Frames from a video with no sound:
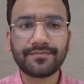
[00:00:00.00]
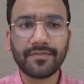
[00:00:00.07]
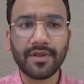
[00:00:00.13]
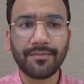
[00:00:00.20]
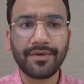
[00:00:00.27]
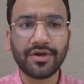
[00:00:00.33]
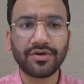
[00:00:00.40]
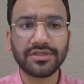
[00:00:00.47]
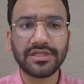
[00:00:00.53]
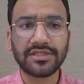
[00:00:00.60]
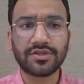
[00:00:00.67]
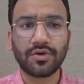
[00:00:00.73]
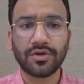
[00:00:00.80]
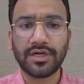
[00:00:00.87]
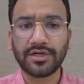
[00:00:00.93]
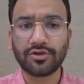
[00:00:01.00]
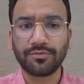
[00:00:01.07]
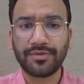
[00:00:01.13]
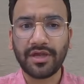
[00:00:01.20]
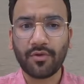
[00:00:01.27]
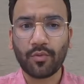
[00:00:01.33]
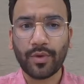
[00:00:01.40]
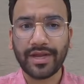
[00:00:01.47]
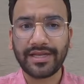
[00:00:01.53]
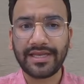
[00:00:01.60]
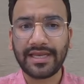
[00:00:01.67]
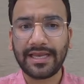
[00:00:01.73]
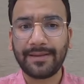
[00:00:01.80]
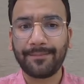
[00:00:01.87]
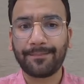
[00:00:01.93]
because it's gonna to be a very
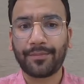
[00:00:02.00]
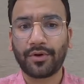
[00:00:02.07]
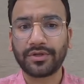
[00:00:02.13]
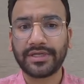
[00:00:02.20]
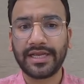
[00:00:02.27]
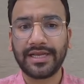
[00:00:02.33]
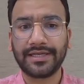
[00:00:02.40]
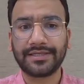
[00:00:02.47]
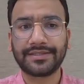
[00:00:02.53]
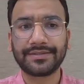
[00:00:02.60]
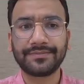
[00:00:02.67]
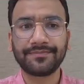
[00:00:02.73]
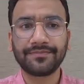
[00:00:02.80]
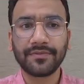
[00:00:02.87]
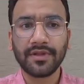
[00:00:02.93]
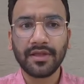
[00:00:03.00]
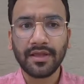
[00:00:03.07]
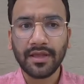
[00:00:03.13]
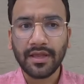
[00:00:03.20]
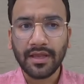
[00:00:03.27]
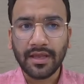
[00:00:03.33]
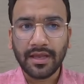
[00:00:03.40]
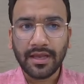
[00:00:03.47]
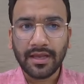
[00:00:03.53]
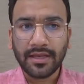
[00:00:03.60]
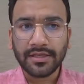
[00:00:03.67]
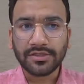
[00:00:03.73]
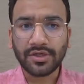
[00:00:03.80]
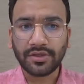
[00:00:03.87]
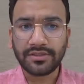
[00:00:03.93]
important.
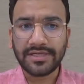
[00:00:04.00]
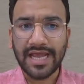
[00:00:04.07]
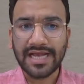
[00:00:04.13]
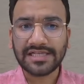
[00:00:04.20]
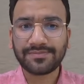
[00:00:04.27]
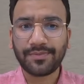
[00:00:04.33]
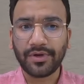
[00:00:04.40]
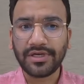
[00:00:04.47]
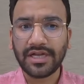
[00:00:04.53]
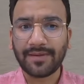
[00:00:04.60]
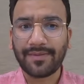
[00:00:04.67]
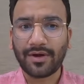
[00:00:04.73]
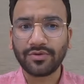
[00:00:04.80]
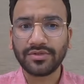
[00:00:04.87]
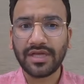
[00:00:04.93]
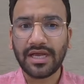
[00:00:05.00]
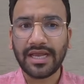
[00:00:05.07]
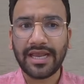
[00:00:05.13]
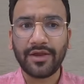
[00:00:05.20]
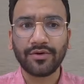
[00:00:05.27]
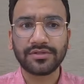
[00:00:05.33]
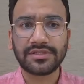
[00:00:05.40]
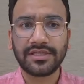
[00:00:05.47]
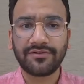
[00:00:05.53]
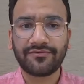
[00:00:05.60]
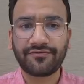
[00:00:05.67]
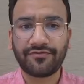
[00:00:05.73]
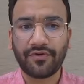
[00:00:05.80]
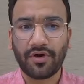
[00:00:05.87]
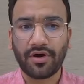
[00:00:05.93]
So next point about the
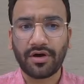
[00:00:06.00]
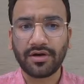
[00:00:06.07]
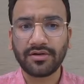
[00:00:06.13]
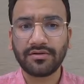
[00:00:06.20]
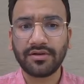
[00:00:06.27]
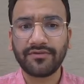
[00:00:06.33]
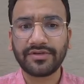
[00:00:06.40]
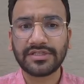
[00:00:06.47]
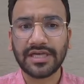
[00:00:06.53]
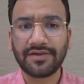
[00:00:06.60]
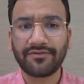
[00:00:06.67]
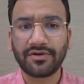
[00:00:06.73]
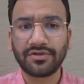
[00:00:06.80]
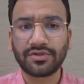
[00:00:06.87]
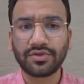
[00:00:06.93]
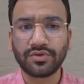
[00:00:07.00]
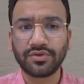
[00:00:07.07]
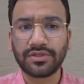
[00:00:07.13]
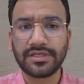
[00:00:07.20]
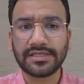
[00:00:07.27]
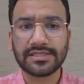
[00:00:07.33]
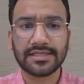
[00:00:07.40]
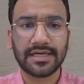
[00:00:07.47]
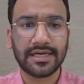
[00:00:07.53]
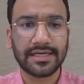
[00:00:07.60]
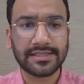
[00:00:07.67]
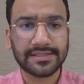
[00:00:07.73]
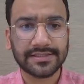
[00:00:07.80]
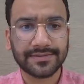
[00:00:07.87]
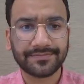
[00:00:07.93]
AOC4, which I want to
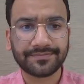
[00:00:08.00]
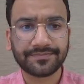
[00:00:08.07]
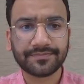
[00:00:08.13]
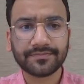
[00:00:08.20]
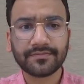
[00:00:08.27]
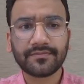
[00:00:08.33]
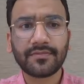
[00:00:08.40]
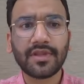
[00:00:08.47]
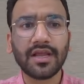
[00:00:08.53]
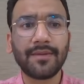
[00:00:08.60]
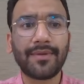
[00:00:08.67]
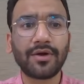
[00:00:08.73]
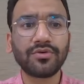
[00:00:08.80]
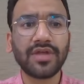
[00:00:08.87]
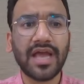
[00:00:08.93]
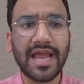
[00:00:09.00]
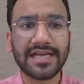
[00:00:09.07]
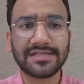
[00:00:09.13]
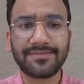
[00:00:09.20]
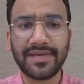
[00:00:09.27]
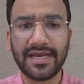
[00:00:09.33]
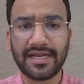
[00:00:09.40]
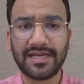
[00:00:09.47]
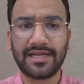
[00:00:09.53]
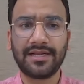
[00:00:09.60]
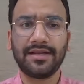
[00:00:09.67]
discuss about the XBRL.